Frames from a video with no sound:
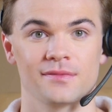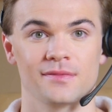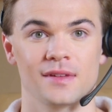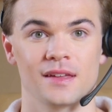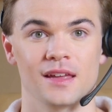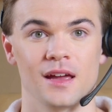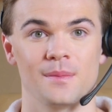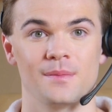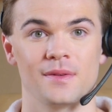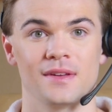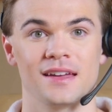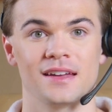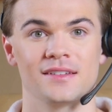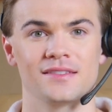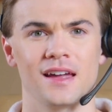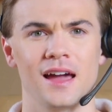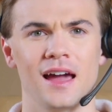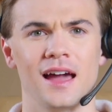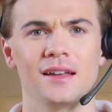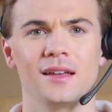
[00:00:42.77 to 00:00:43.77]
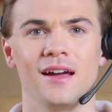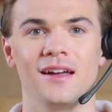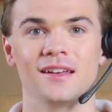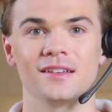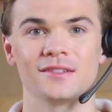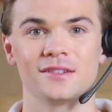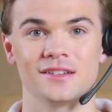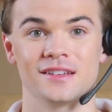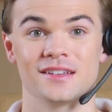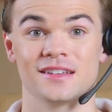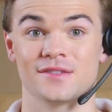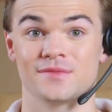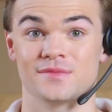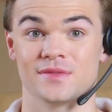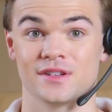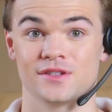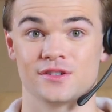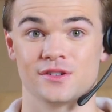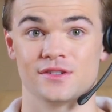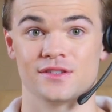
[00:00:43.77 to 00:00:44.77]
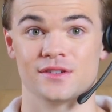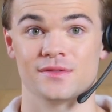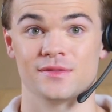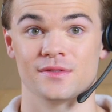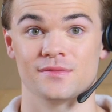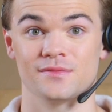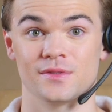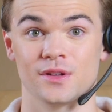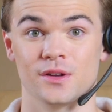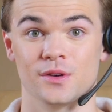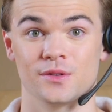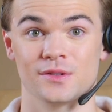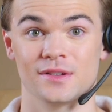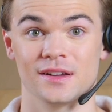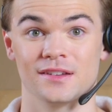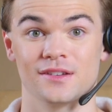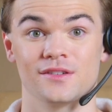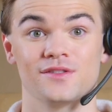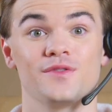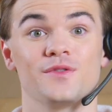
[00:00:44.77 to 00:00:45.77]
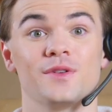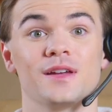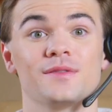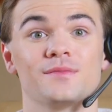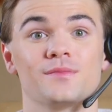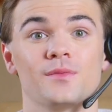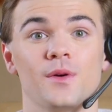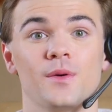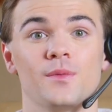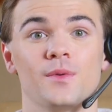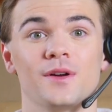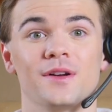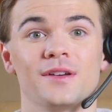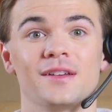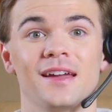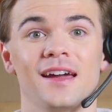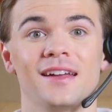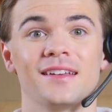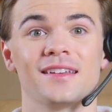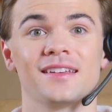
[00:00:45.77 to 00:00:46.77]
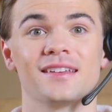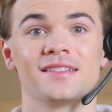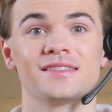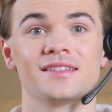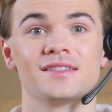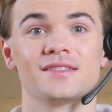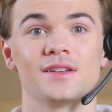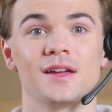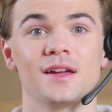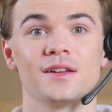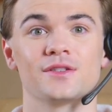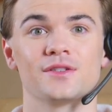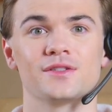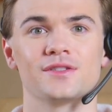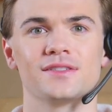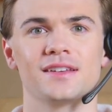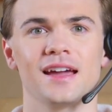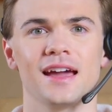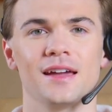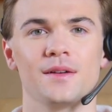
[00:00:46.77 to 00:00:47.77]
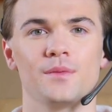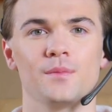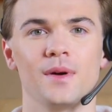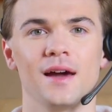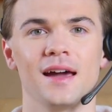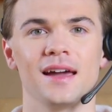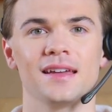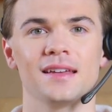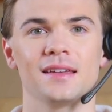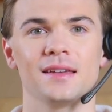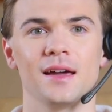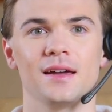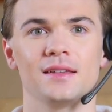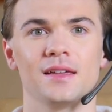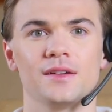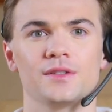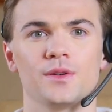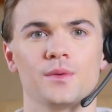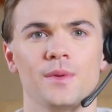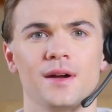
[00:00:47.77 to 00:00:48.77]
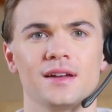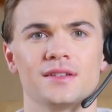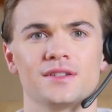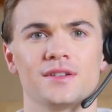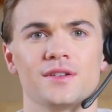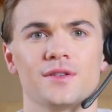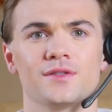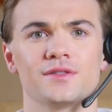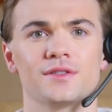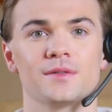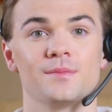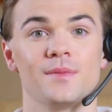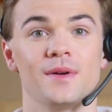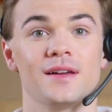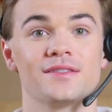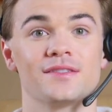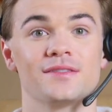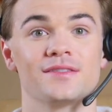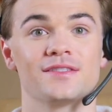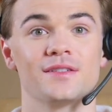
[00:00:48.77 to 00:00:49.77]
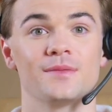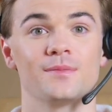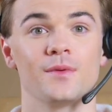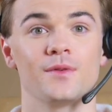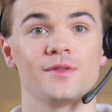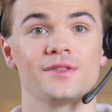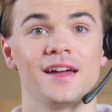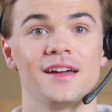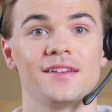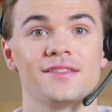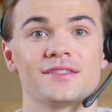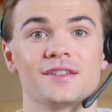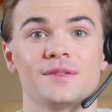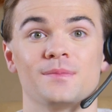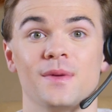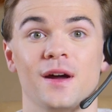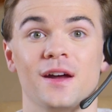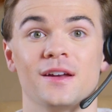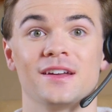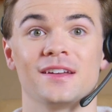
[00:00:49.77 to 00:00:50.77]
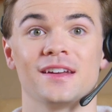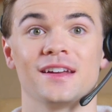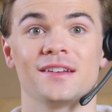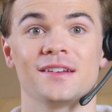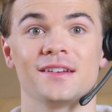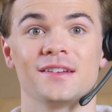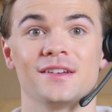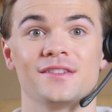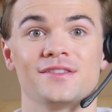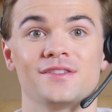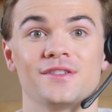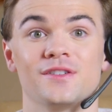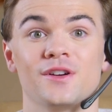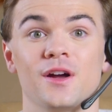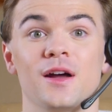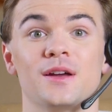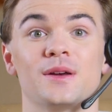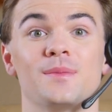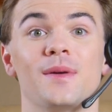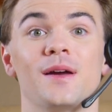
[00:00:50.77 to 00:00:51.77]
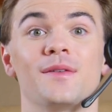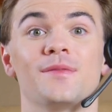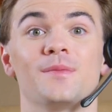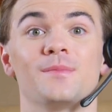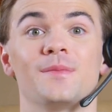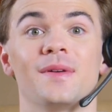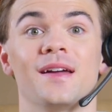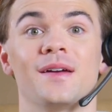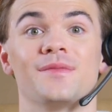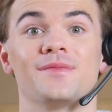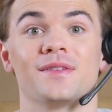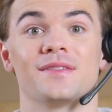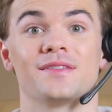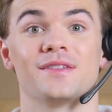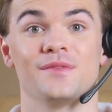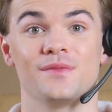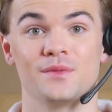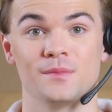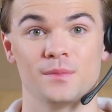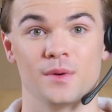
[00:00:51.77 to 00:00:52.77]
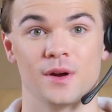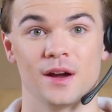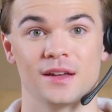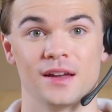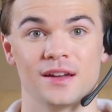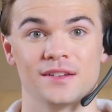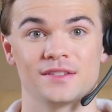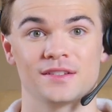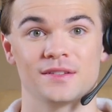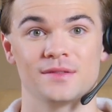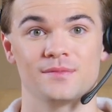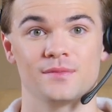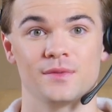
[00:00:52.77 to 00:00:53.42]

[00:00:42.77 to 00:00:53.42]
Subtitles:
The company is highlighting the key features of the phone in a straightforward and easy-to-understand way. Another way to use the present simple tense in marketing is to talk about the benefits of a product.